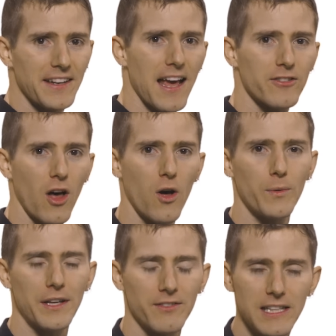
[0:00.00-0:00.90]
And as
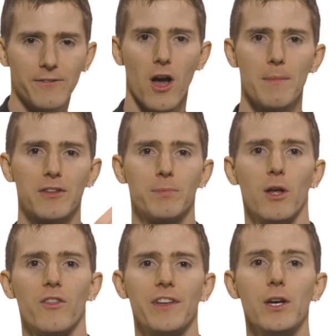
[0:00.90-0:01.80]
always, leave comments
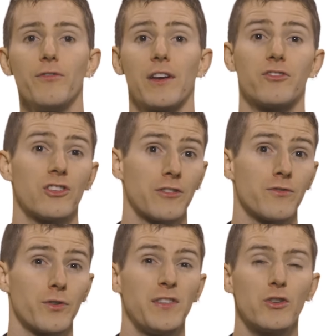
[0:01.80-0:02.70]
below the video if you have
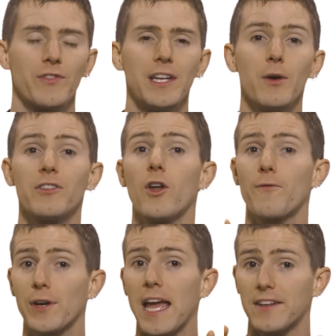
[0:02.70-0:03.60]
suggestions for future videos, and don't
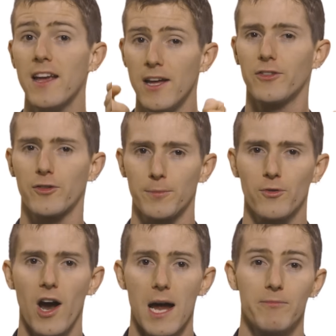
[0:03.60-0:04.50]
forget to
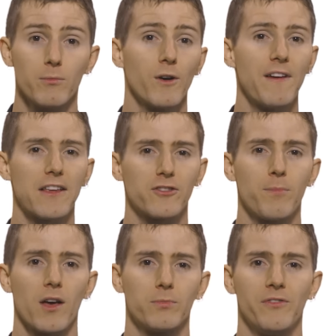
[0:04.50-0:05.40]
subscribe for more fast as
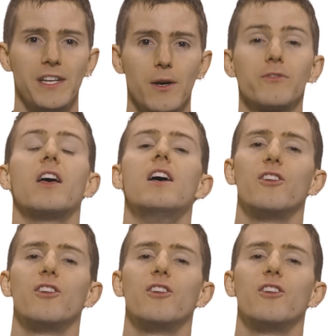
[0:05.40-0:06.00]
possible videos